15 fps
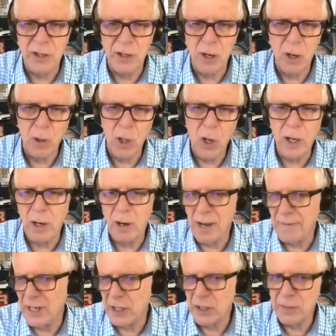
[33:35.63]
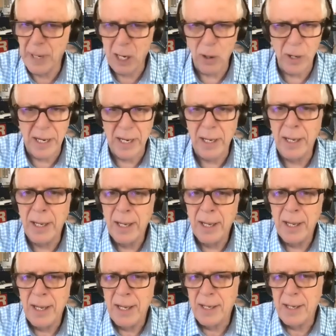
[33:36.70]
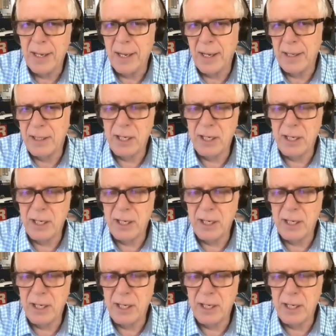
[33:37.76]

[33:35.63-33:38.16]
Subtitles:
You no longer have a disparity to